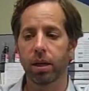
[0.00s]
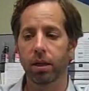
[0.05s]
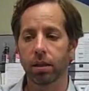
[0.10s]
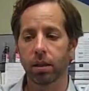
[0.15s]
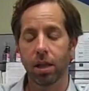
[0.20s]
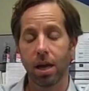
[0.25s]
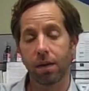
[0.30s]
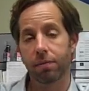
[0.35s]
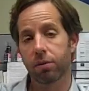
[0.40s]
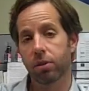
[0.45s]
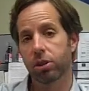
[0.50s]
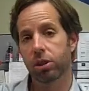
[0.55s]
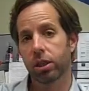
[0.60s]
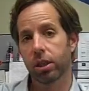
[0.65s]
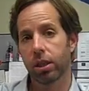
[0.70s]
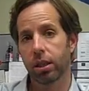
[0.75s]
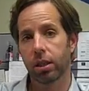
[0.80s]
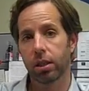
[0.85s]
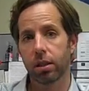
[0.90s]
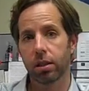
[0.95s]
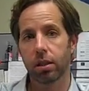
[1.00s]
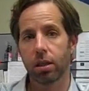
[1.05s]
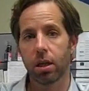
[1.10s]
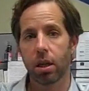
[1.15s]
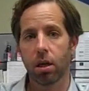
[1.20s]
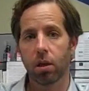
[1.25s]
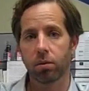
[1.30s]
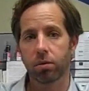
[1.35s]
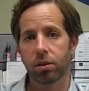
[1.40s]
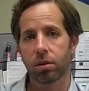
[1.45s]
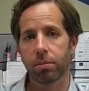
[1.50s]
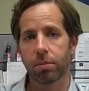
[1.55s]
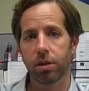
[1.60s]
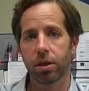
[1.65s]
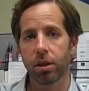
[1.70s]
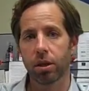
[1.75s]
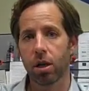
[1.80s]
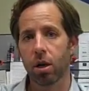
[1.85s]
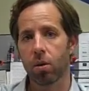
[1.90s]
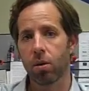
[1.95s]
and leveraging some
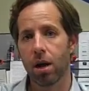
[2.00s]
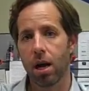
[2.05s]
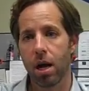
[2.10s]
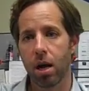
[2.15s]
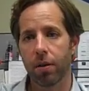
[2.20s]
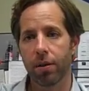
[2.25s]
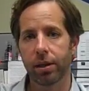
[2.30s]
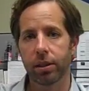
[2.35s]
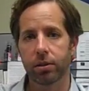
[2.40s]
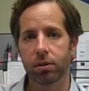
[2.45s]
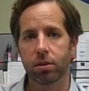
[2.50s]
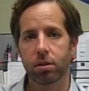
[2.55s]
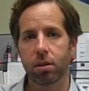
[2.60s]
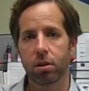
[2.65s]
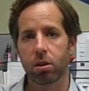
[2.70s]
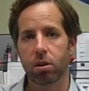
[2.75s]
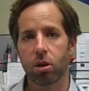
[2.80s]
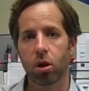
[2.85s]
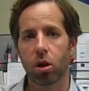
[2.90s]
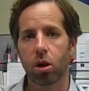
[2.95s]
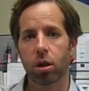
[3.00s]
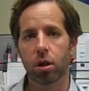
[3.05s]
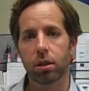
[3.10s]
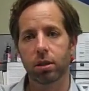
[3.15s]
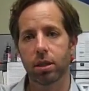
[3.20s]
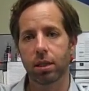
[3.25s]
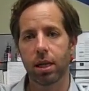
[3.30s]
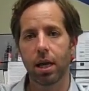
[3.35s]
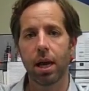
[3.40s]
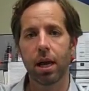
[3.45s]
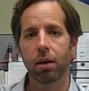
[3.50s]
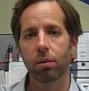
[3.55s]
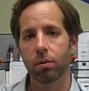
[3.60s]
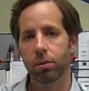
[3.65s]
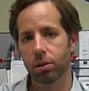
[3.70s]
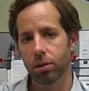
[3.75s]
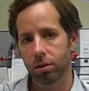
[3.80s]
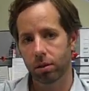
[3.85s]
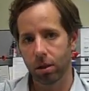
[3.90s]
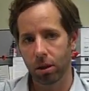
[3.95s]
of the know-how that's current today,
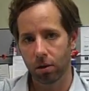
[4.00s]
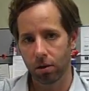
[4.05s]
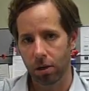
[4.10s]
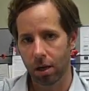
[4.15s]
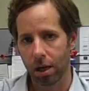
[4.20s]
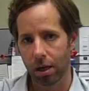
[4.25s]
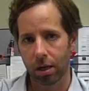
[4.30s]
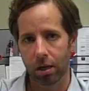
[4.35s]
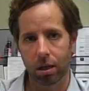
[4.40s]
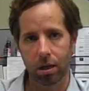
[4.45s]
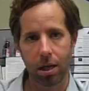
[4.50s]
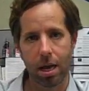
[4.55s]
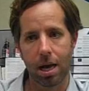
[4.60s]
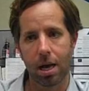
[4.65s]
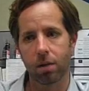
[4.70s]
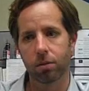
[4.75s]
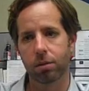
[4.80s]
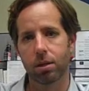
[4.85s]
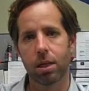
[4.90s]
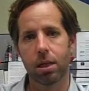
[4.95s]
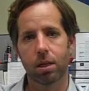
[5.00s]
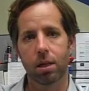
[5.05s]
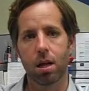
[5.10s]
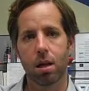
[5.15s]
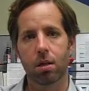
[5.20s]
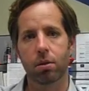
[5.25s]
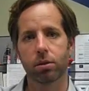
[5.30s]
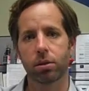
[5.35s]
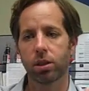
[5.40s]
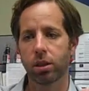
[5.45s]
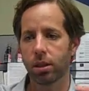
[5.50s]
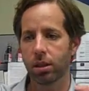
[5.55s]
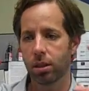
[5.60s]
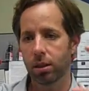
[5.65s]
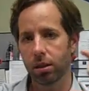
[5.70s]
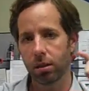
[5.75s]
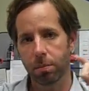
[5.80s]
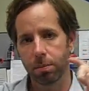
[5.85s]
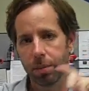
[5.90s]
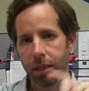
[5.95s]
which is kind of cloud
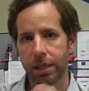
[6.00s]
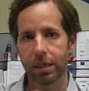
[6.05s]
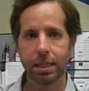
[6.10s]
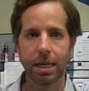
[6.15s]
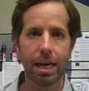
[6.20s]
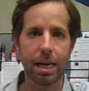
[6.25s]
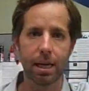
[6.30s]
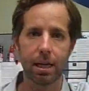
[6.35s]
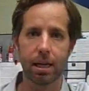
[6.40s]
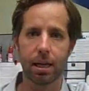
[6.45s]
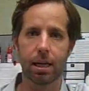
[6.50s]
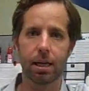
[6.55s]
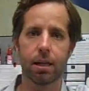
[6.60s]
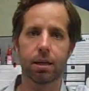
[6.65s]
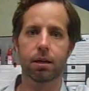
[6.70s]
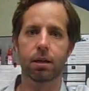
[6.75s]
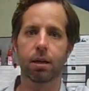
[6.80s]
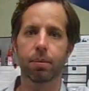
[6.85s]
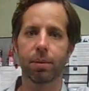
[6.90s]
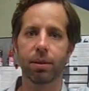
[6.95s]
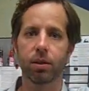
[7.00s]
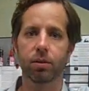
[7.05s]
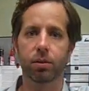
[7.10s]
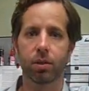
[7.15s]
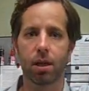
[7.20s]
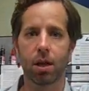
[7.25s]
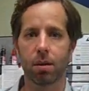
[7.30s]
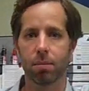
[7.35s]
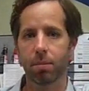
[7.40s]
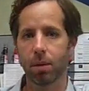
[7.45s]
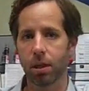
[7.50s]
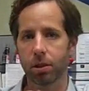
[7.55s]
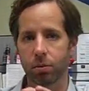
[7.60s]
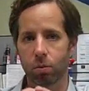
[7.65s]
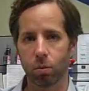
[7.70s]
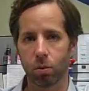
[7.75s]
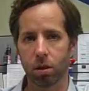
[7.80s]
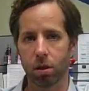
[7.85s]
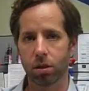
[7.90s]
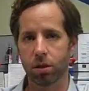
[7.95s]
technology, big data. I mean, those are kind of
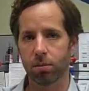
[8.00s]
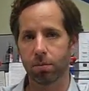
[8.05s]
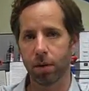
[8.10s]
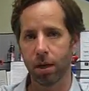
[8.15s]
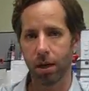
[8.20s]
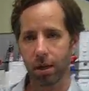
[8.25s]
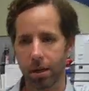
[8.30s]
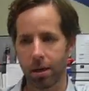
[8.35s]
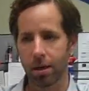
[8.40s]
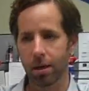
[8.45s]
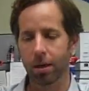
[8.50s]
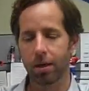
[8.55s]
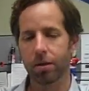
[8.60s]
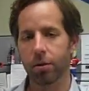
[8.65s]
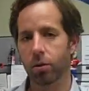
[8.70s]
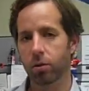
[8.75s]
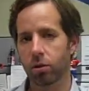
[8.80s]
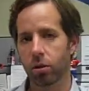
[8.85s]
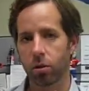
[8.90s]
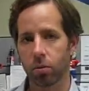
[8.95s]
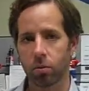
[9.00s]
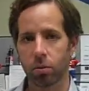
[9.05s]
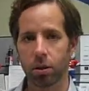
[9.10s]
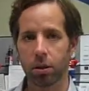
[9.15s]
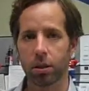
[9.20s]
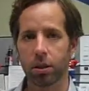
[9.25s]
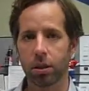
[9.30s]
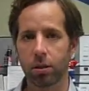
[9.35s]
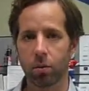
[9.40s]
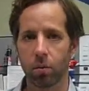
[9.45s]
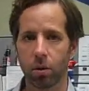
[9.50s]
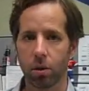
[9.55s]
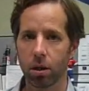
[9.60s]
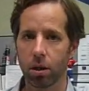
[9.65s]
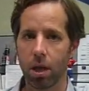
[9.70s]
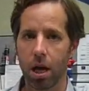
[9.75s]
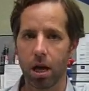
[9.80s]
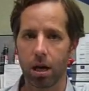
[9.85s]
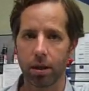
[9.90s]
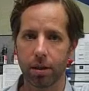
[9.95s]
buzzwords, but those are really where
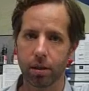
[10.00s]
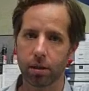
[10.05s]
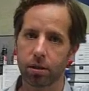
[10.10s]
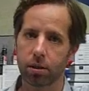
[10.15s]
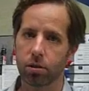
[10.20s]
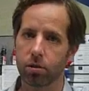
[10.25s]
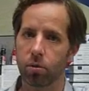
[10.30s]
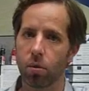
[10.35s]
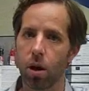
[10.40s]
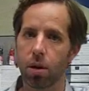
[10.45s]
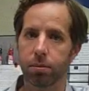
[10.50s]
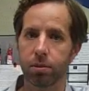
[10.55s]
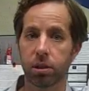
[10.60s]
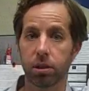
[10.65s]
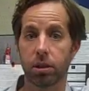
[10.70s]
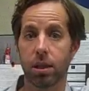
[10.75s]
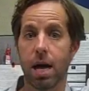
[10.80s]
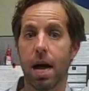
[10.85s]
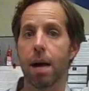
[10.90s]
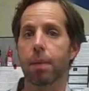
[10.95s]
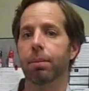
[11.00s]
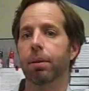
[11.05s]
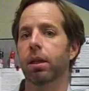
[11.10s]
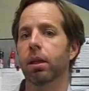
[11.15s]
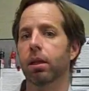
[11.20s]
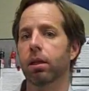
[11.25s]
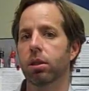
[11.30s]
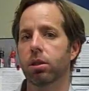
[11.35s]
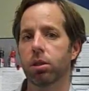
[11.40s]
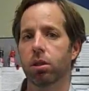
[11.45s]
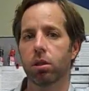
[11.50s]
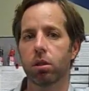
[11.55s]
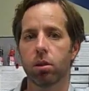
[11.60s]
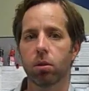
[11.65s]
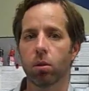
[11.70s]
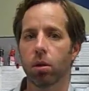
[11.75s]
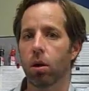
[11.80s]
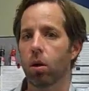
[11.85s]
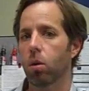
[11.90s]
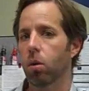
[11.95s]
a lot of the disruption's happening, because you can
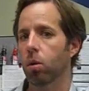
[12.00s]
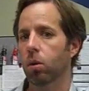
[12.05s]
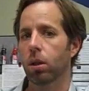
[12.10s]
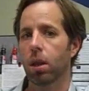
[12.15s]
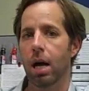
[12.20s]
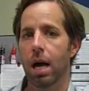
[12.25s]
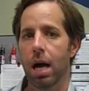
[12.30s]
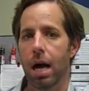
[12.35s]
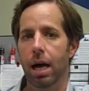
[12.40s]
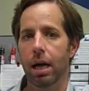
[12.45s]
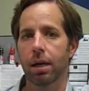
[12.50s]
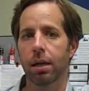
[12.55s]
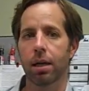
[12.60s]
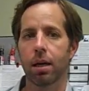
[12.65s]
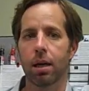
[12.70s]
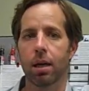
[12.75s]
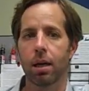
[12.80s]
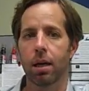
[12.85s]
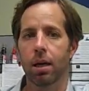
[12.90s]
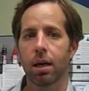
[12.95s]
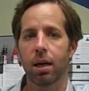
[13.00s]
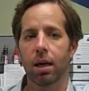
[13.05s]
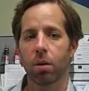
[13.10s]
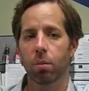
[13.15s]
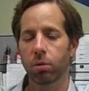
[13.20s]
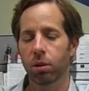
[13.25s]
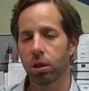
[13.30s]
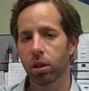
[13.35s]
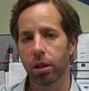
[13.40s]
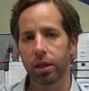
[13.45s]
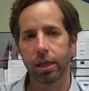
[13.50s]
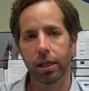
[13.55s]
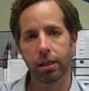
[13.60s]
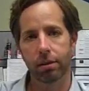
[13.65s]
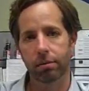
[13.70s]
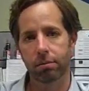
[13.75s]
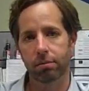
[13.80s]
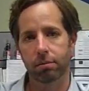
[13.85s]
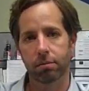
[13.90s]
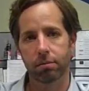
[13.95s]
do a whole lot. And when you look
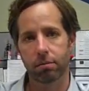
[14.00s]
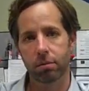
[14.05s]
at